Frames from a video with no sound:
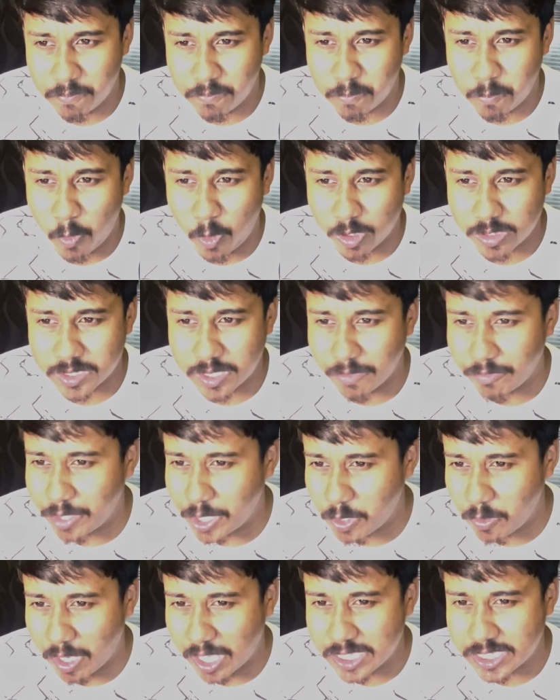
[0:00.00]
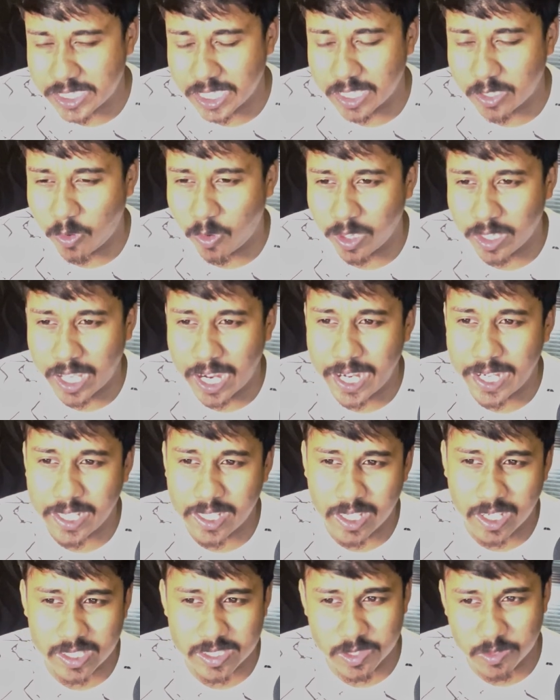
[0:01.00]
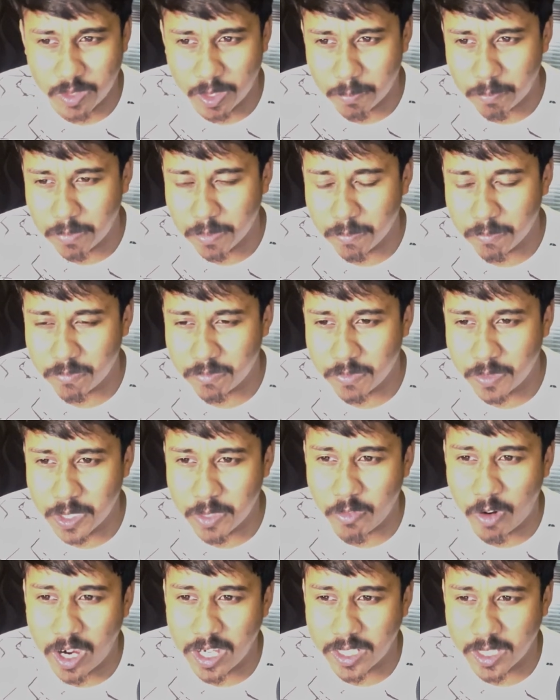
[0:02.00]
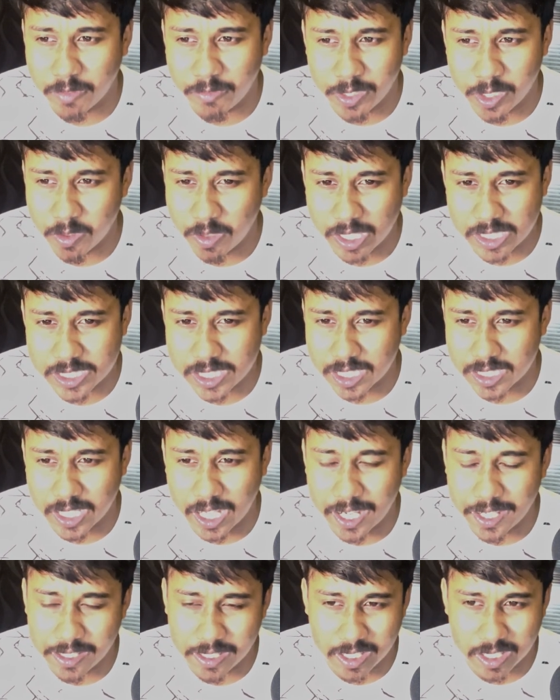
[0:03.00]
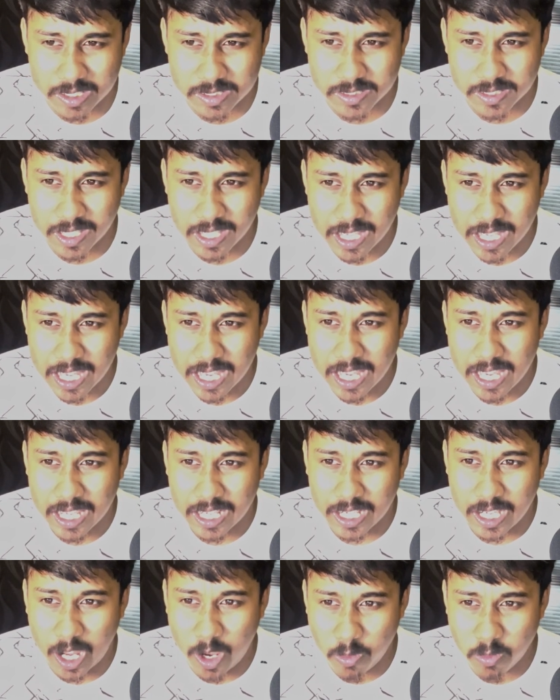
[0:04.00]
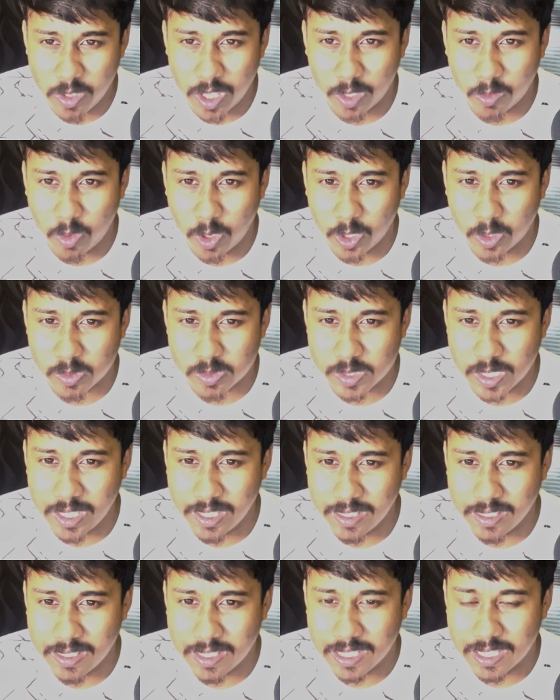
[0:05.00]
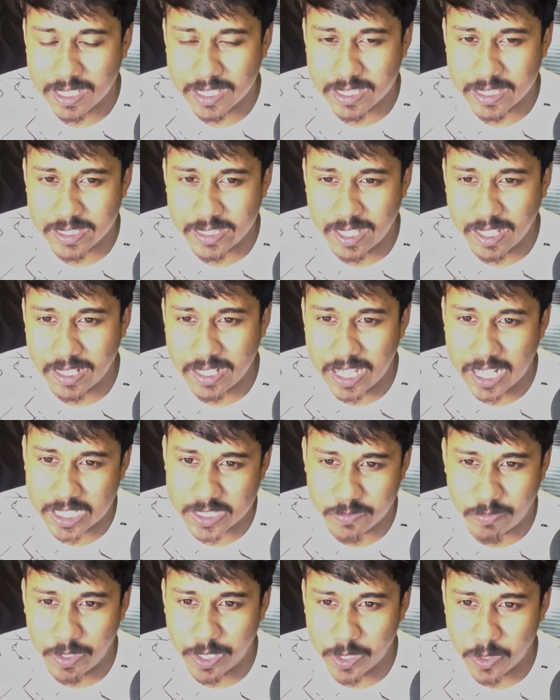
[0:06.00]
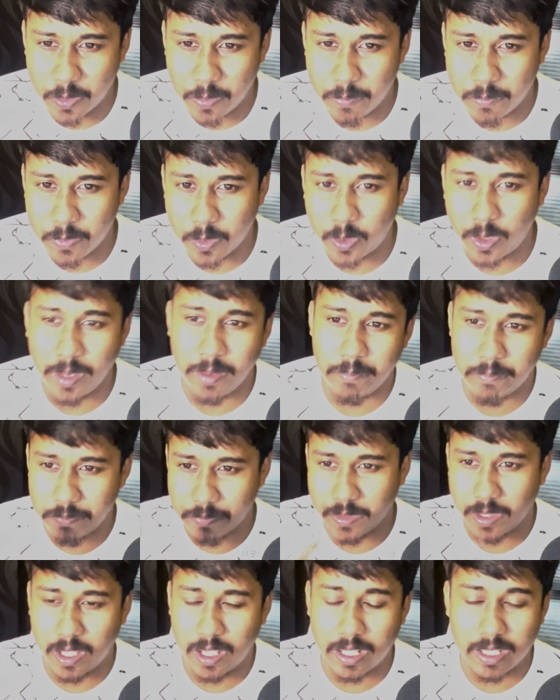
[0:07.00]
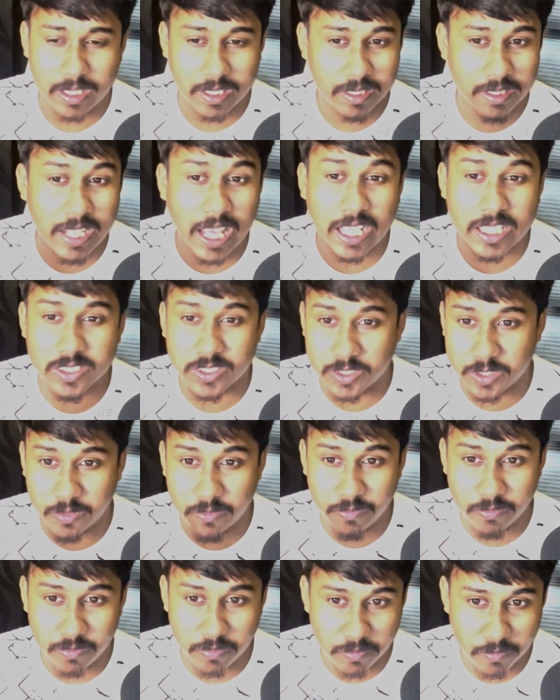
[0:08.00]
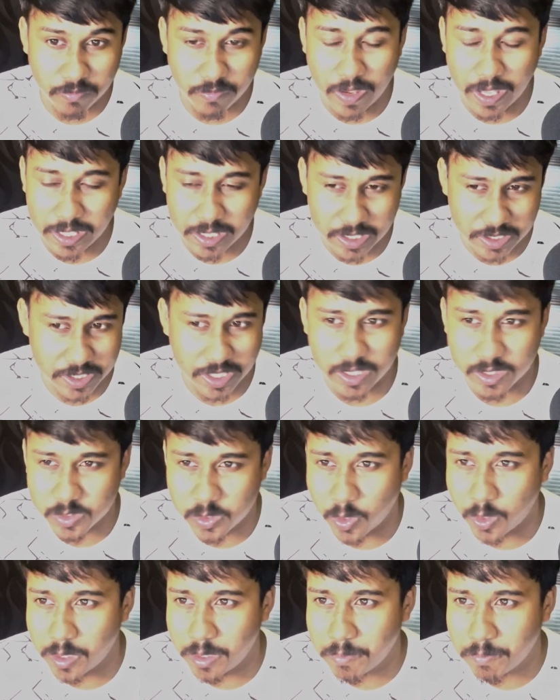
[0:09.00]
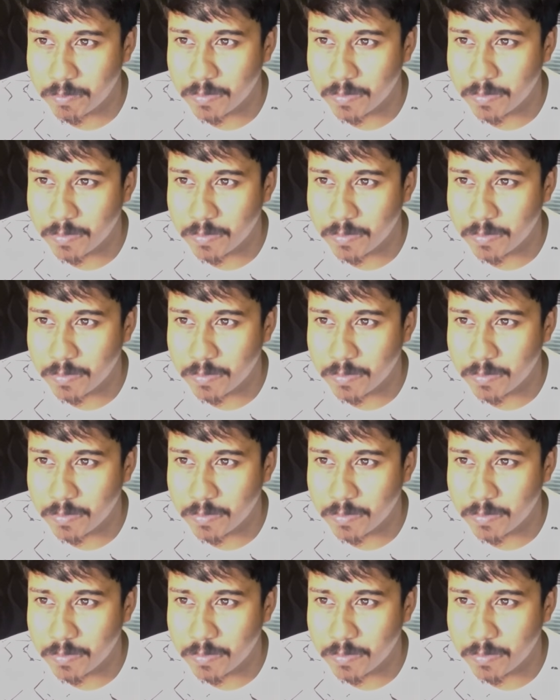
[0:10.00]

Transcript: pause the video and check all the ideas. You can rewind the video and check the ideas. Now we are going to see the next video. Okay, next variation. Sorry,